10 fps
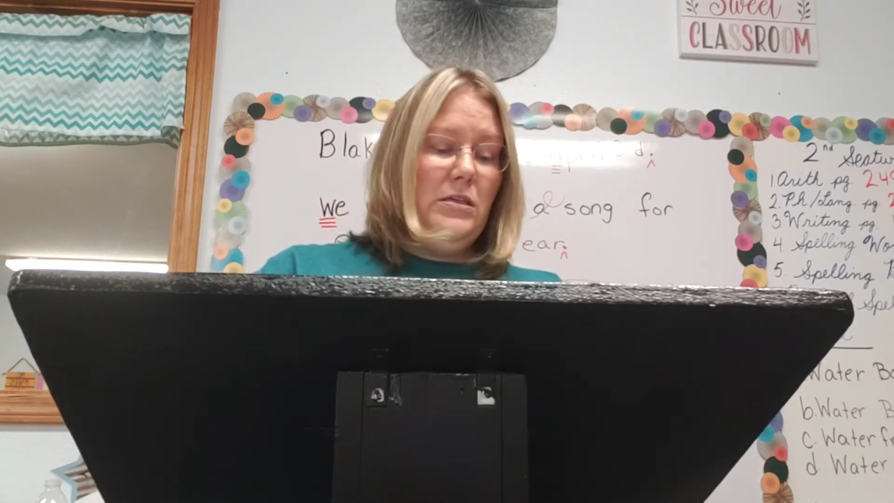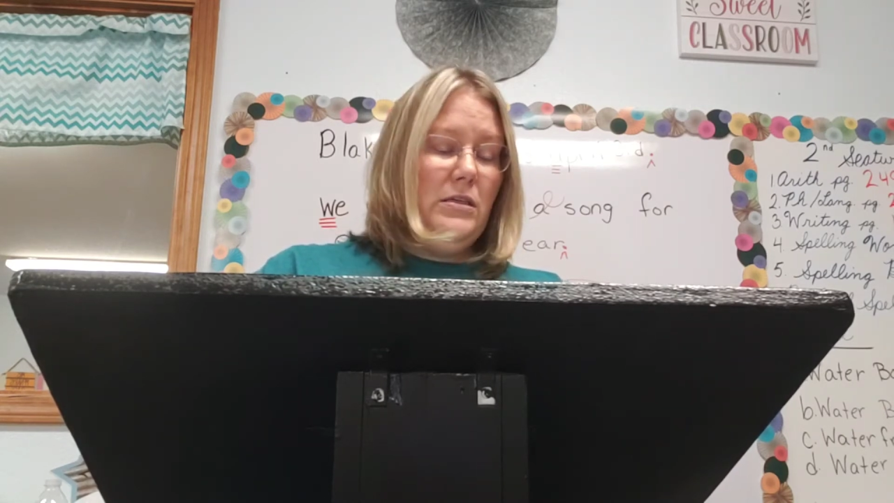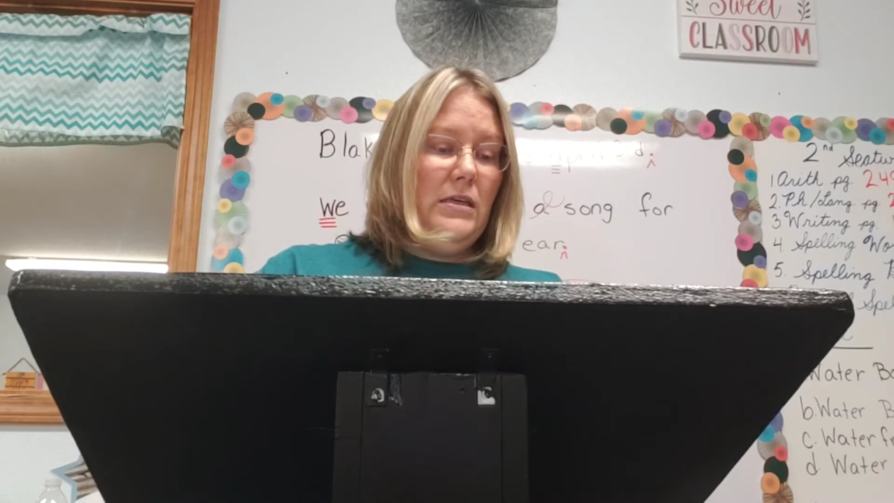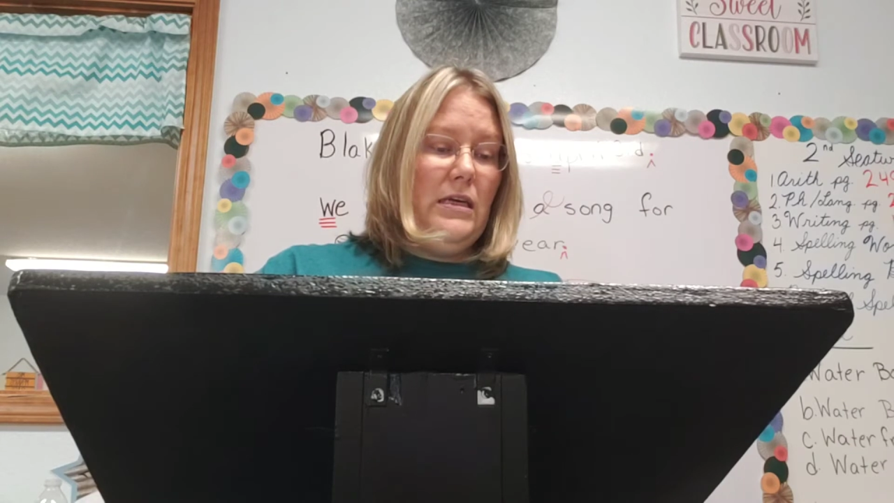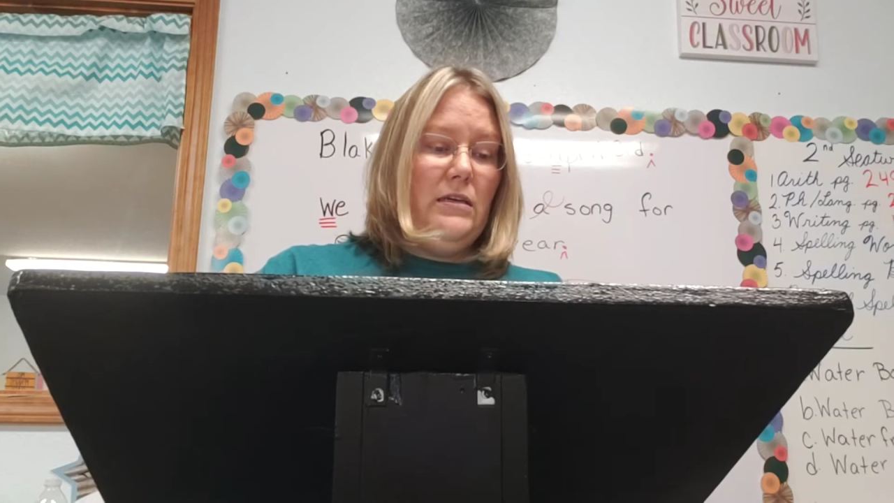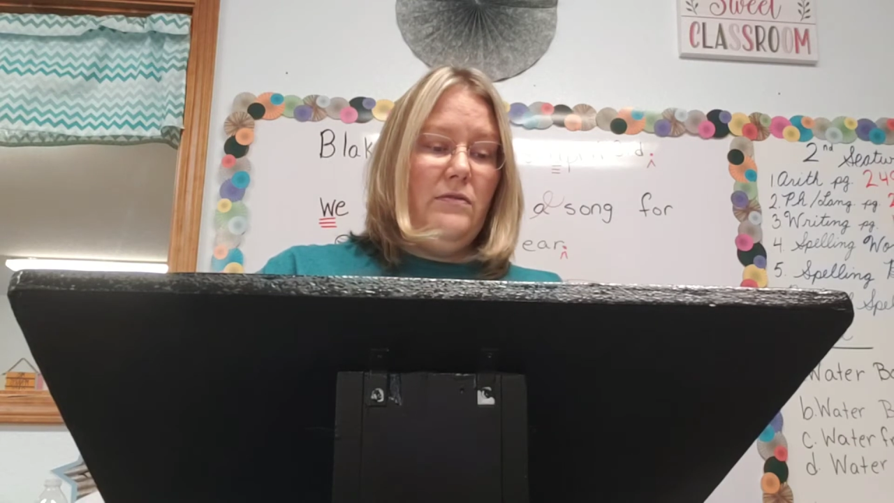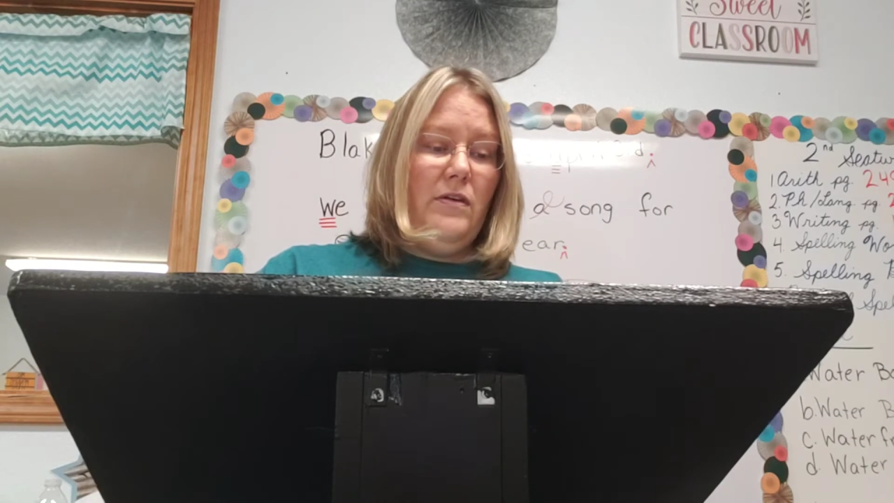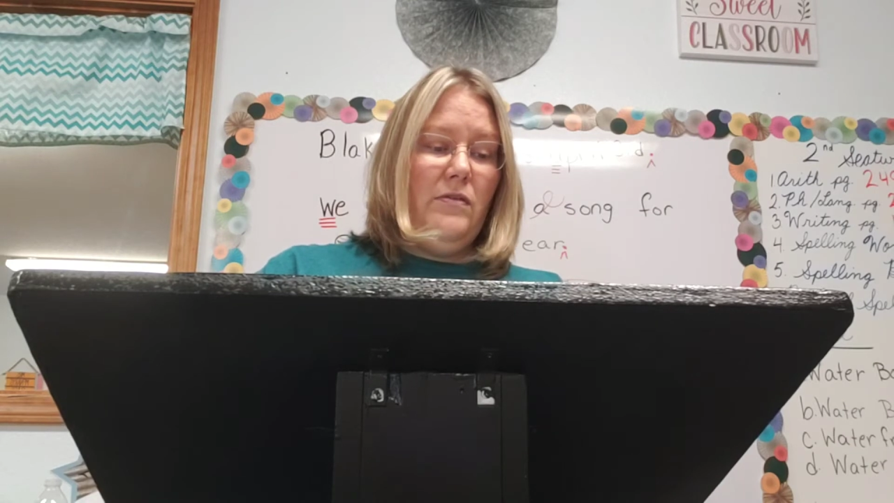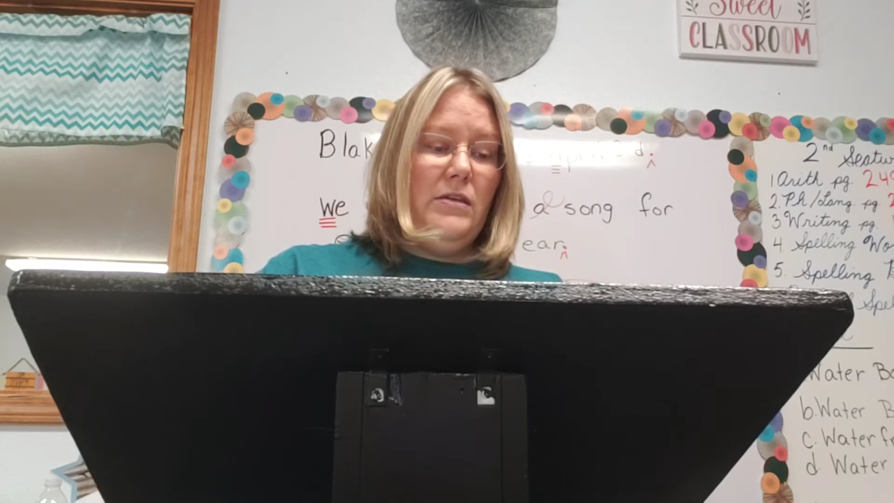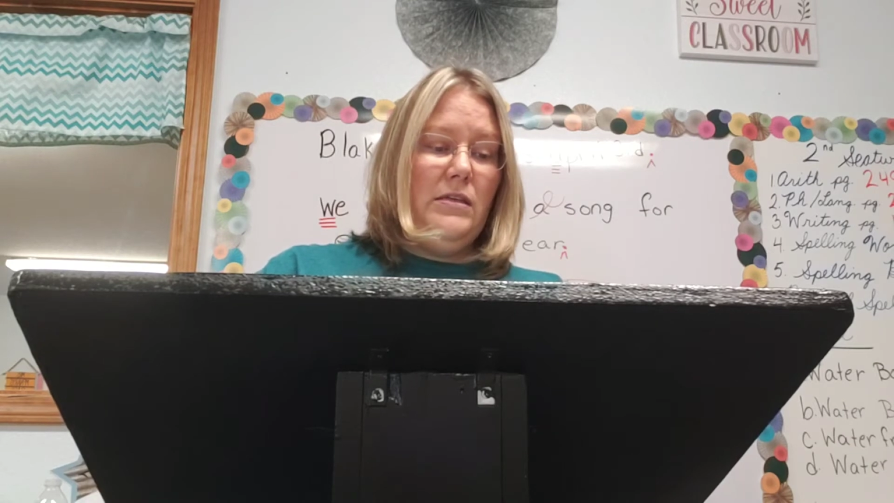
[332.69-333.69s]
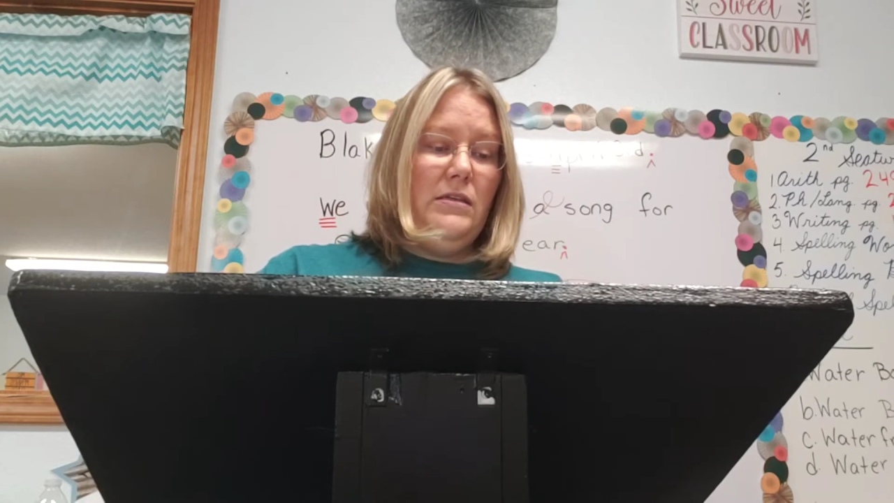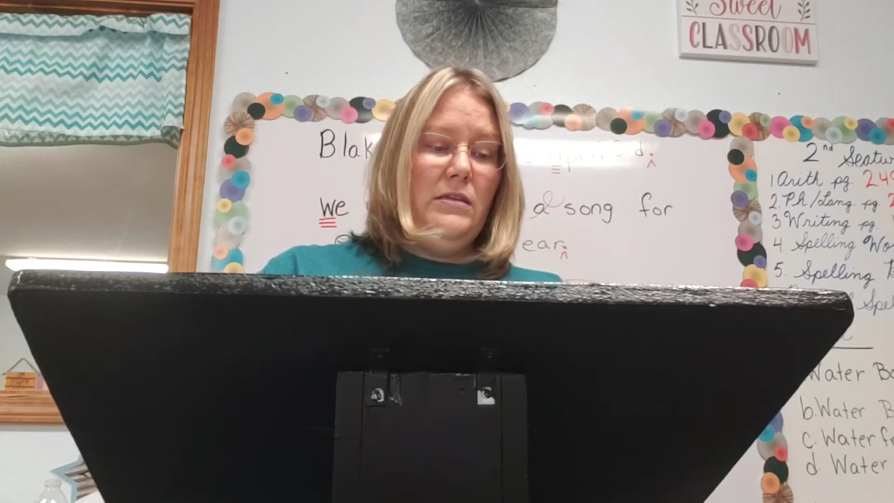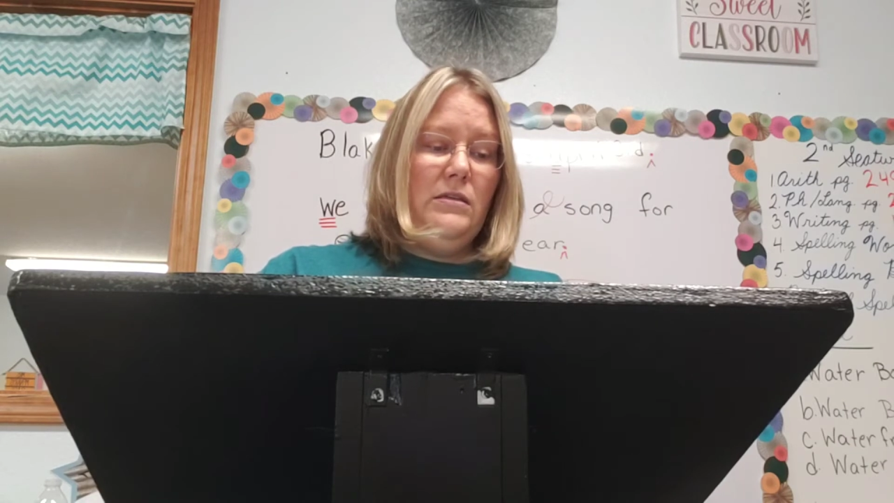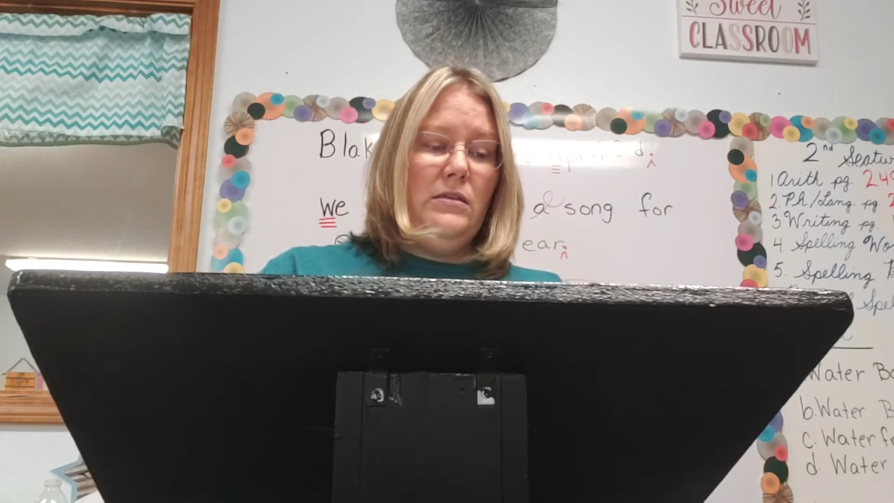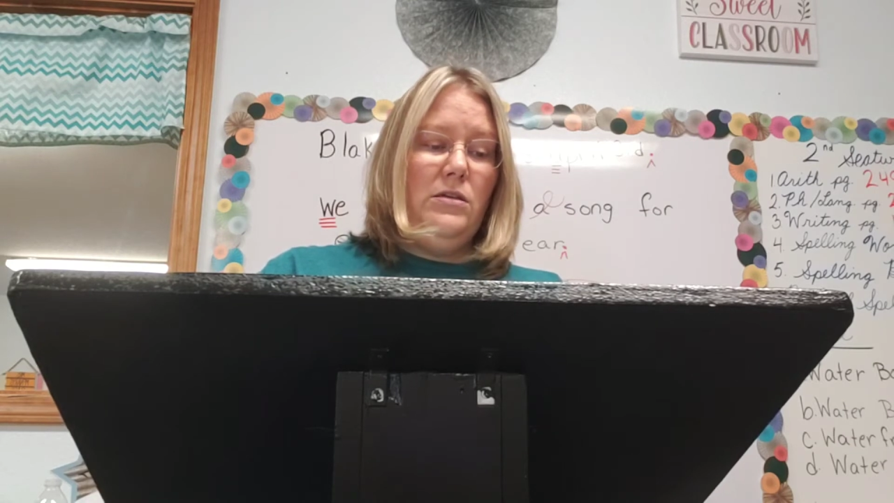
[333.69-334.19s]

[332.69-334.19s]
at the end of every sentence.